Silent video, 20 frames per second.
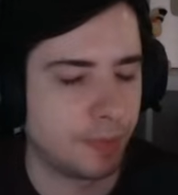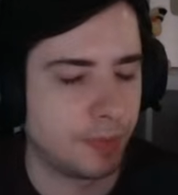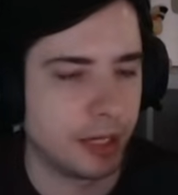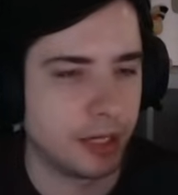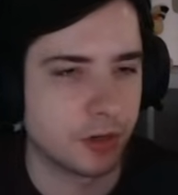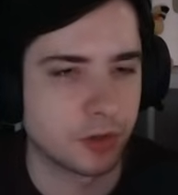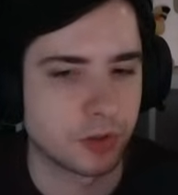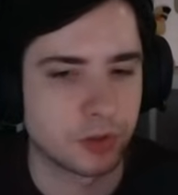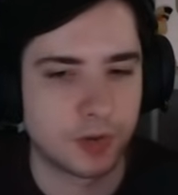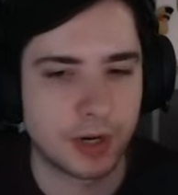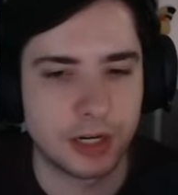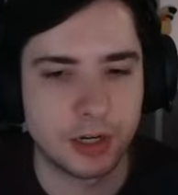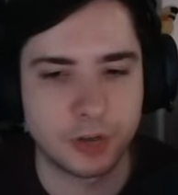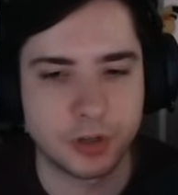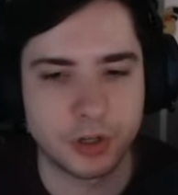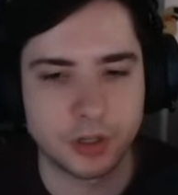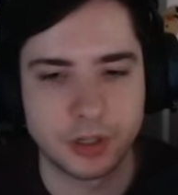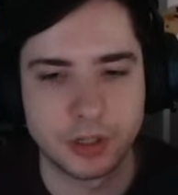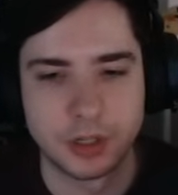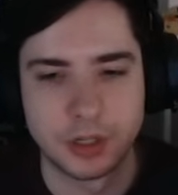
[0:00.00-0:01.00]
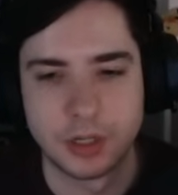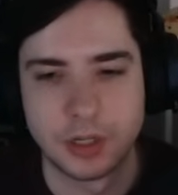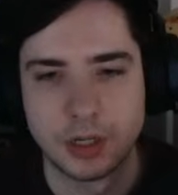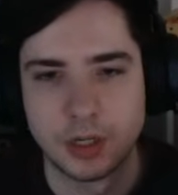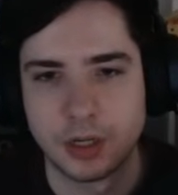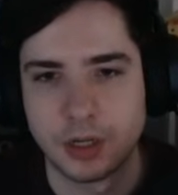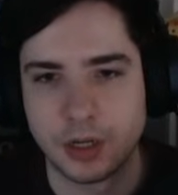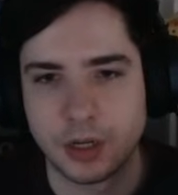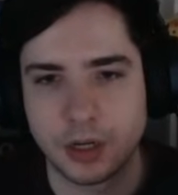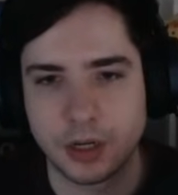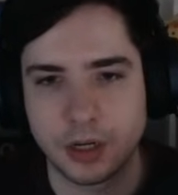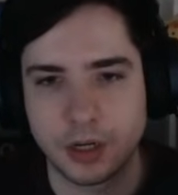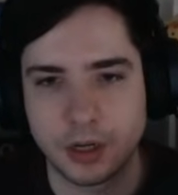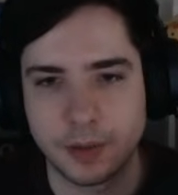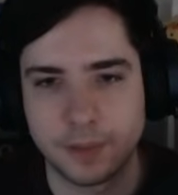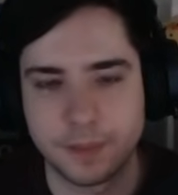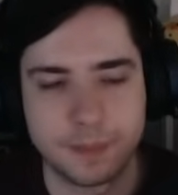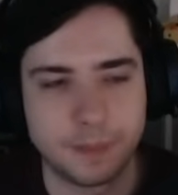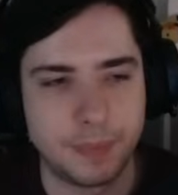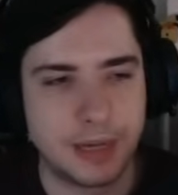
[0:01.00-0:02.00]
it on Duraludon.
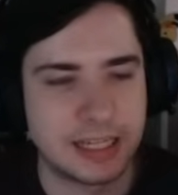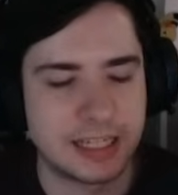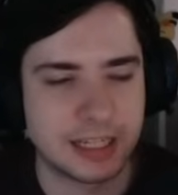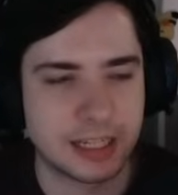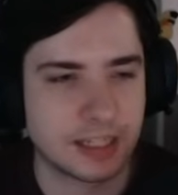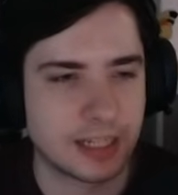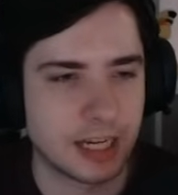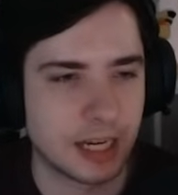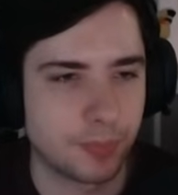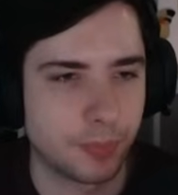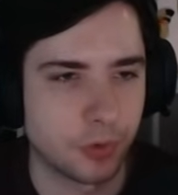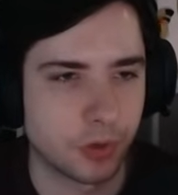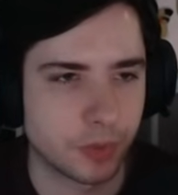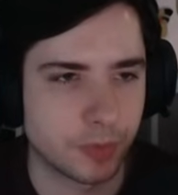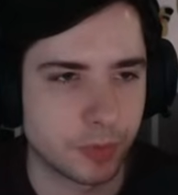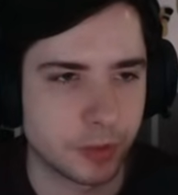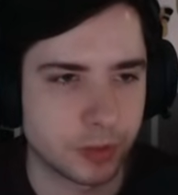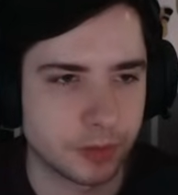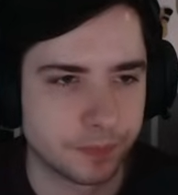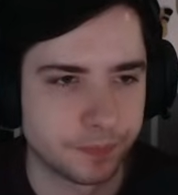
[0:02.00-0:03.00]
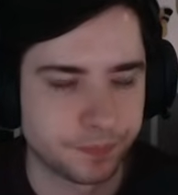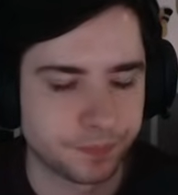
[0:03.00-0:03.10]
Basic attack Pokemon.